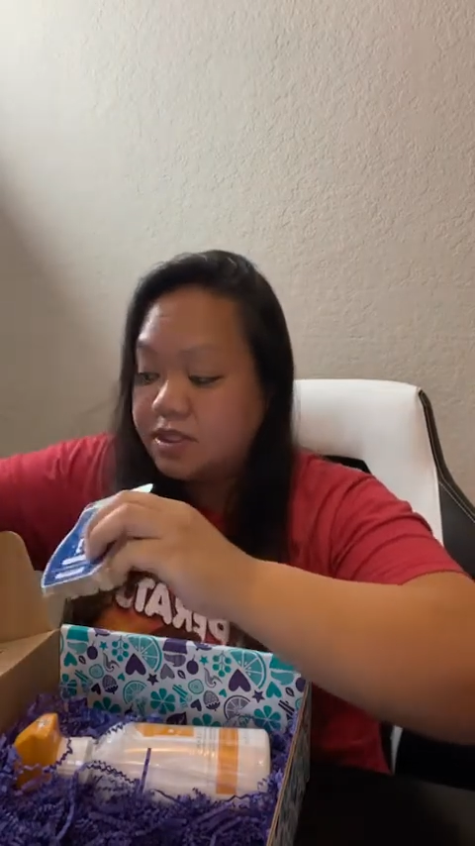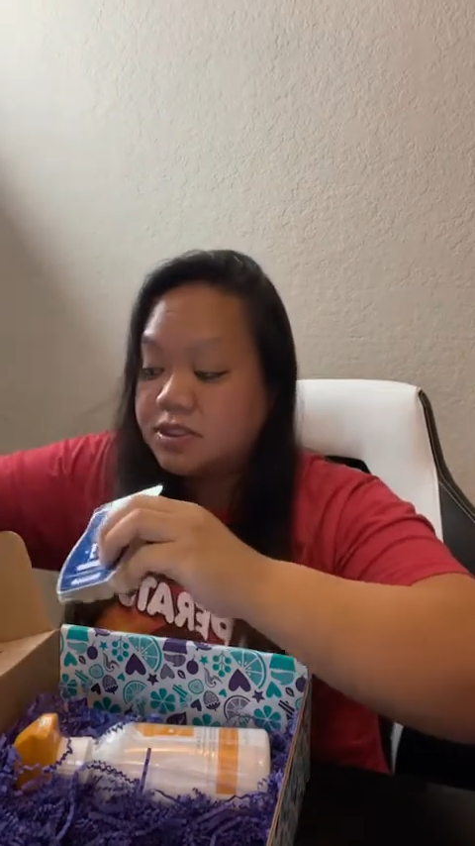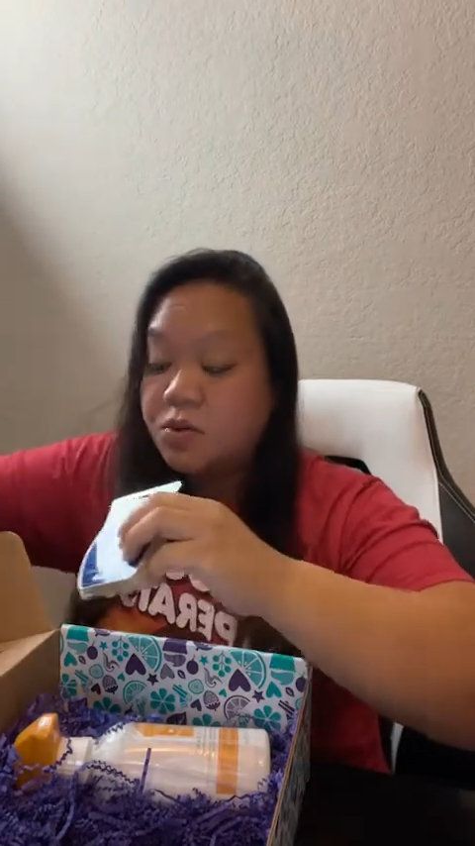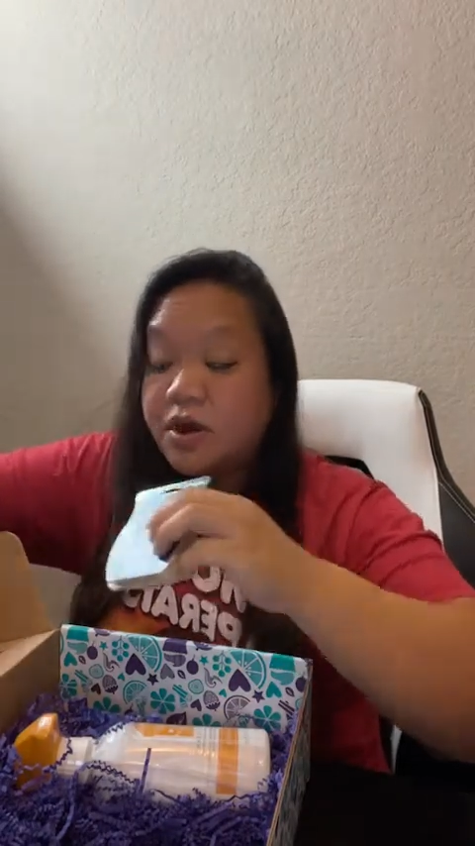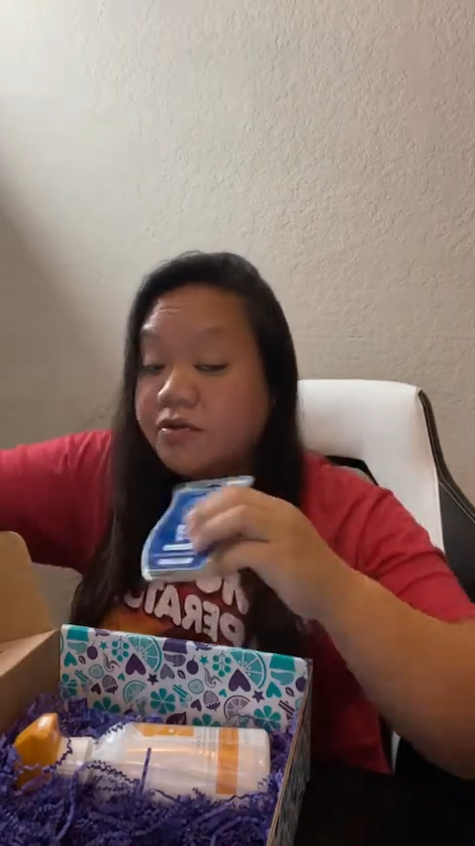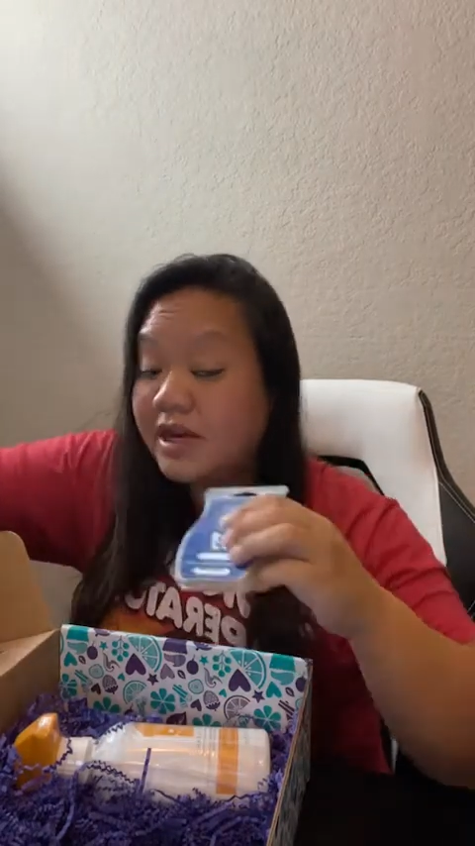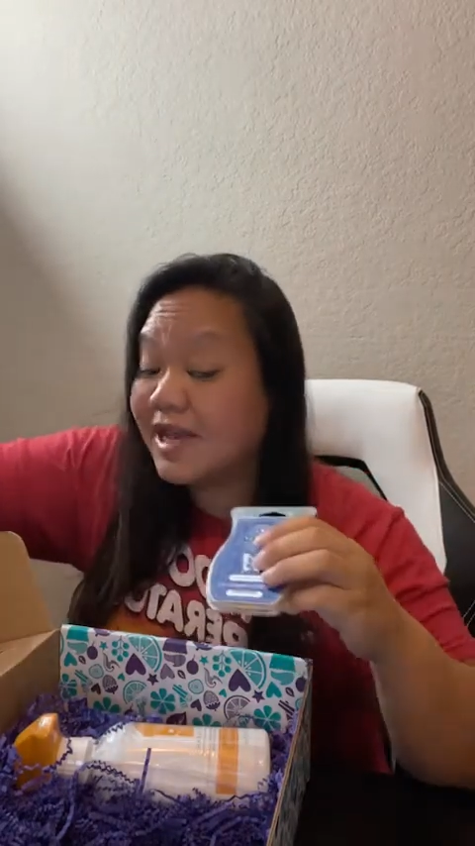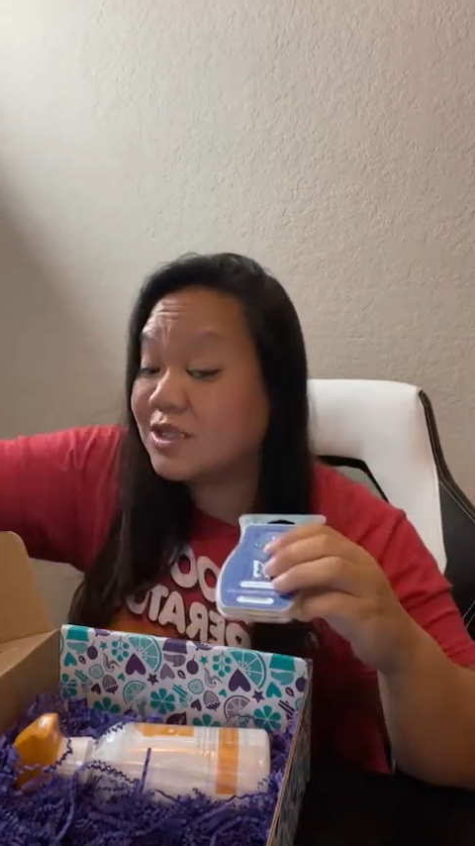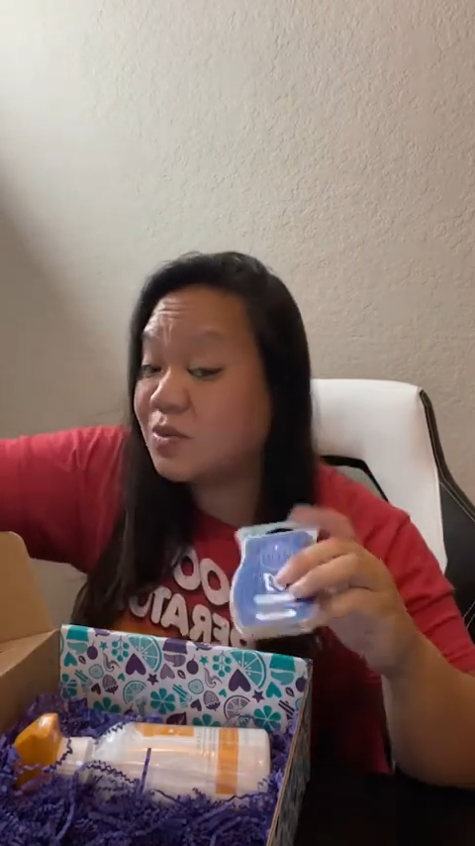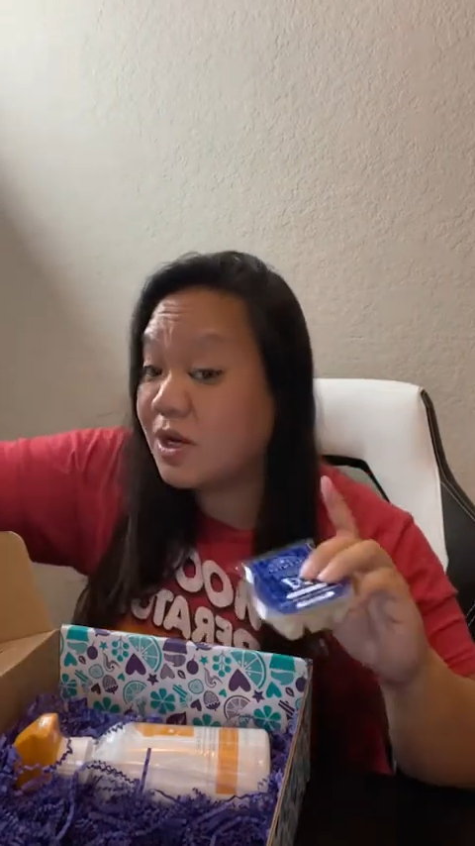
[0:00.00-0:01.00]
So we're already
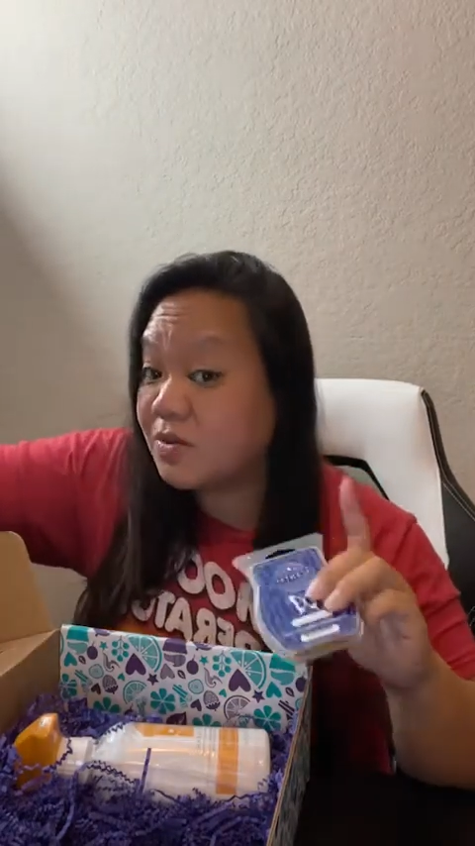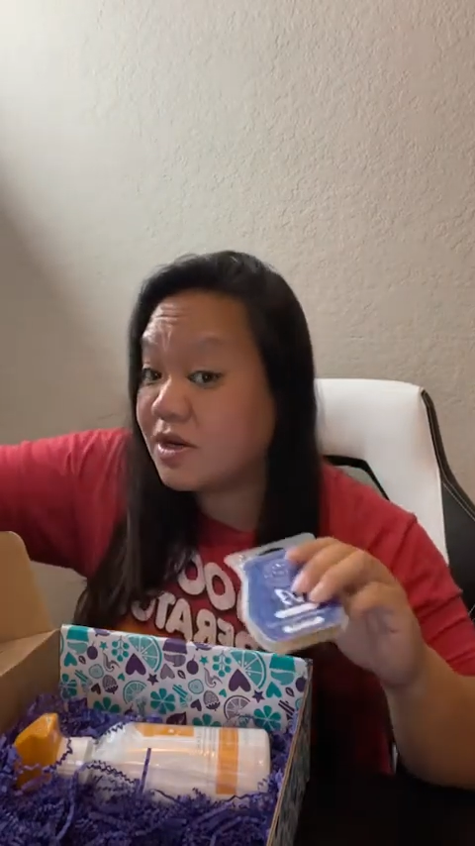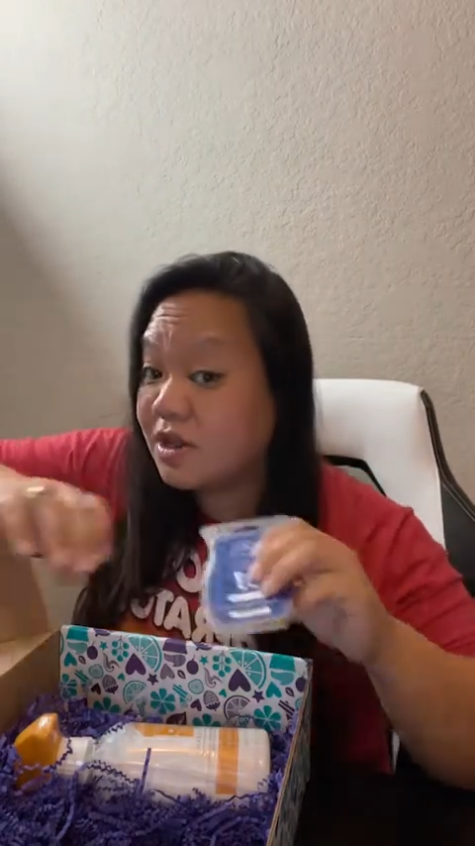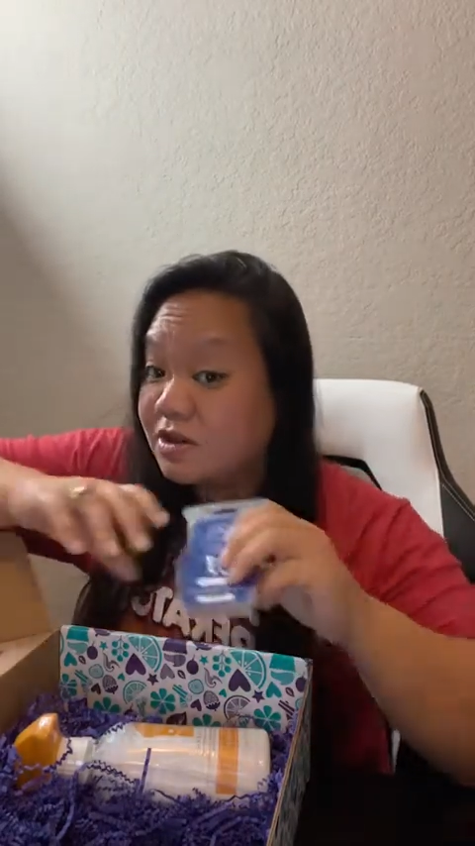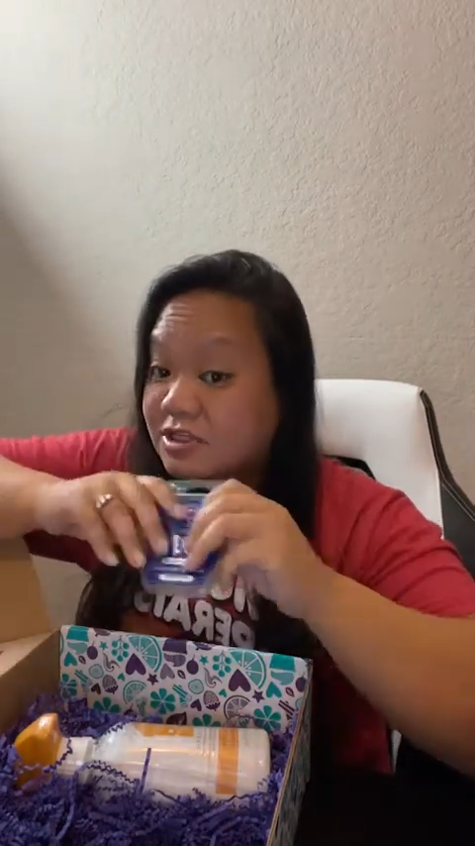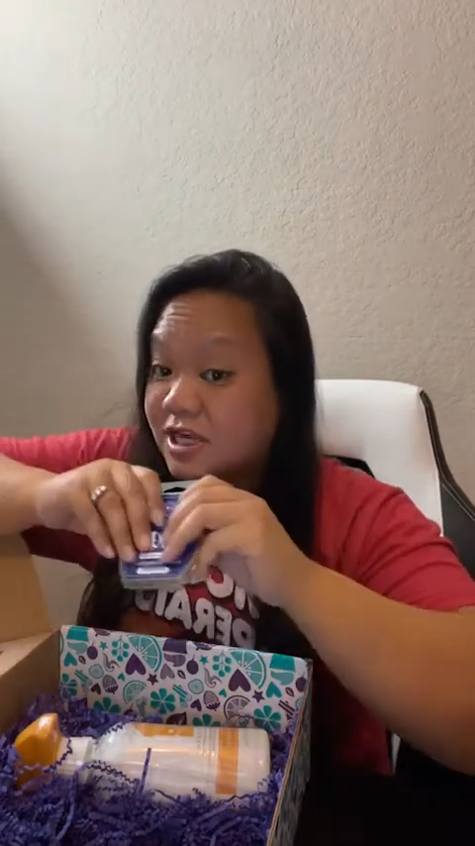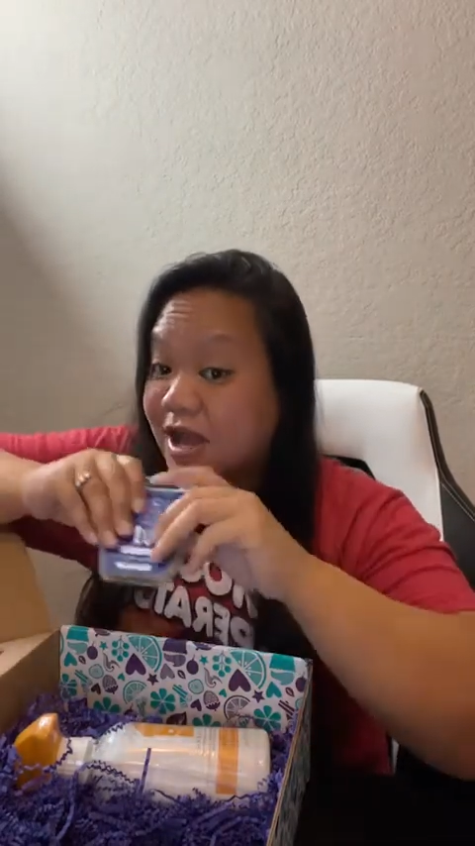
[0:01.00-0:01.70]
at $21.